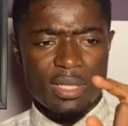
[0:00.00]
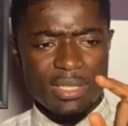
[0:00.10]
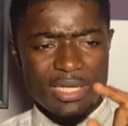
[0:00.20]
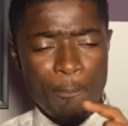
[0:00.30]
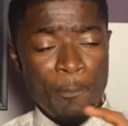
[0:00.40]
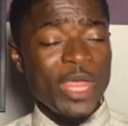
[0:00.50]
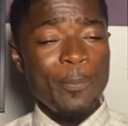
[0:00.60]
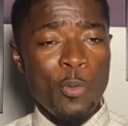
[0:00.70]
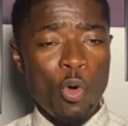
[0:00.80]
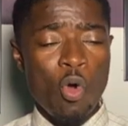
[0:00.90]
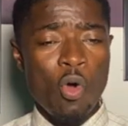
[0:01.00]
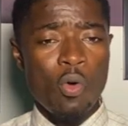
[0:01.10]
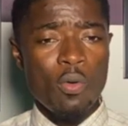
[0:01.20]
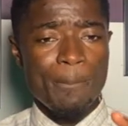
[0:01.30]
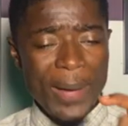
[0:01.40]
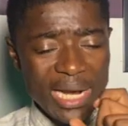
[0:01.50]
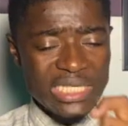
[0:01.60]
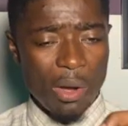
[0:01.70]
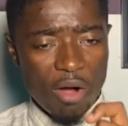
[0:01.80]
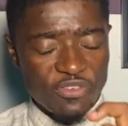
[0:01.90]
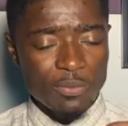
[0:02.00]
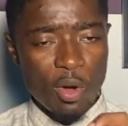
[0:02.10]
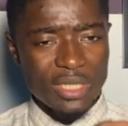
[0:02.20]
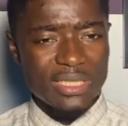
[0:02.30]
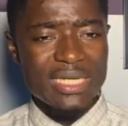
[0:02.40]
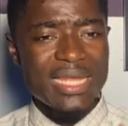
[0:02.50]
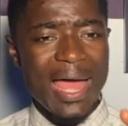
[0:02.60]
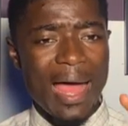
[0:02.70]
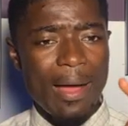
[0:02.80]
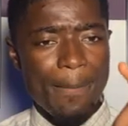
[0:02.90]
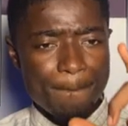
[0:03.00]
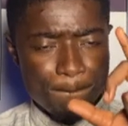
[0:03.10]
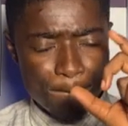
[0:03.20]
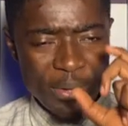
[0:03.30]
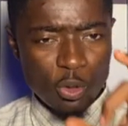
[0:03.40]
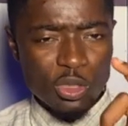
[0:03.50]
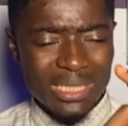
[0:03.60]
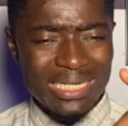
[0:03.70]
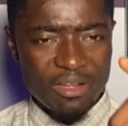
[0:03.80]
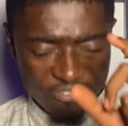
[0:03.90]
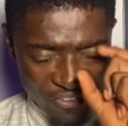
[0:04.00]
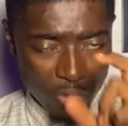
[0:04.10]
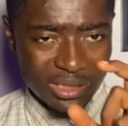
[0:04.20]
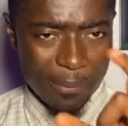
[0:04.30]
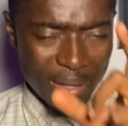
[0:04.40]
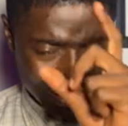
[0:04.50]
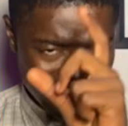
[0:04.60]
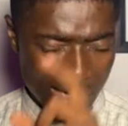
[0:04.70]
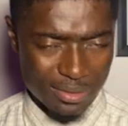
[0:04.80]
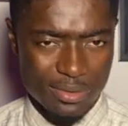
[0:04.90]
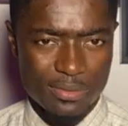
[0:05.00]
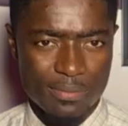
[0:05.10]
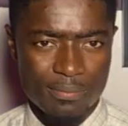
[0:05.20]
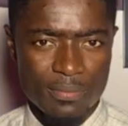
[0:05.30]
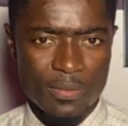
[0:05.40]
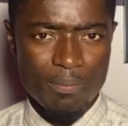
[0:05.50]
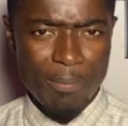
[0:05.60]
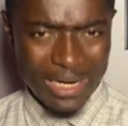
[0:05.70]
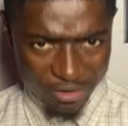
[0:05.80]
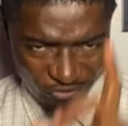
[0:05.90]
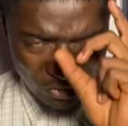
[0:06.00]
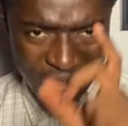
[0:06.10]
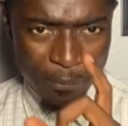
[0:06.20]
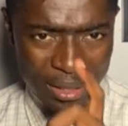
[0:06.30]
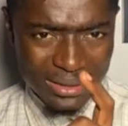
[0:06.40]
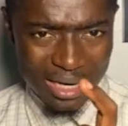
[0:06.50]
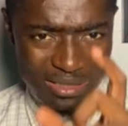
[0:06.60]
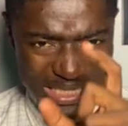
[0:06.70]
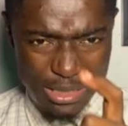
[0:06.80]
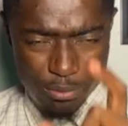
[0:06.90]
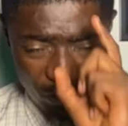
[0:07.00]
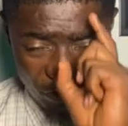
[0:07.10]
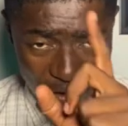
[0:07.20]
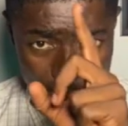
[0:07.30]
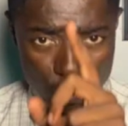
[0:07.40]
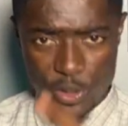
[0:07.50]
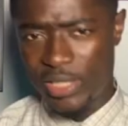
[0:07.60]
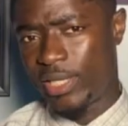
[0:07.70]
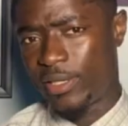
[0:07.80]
The people managing our football say they are building the fundamentals. But the fundamentals seem very weak.